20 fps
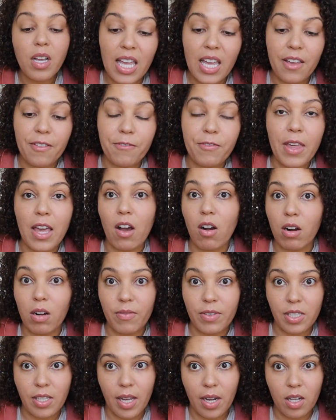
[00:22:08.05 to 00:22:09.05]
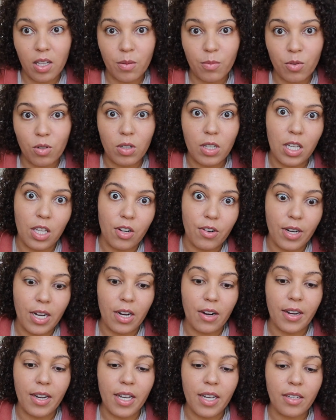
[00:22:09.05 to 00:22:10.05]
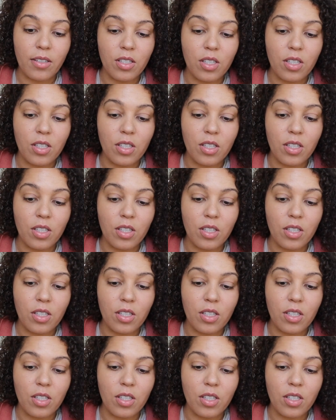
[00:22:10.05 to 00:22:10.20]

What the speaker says: if they aren't recyclable in your area.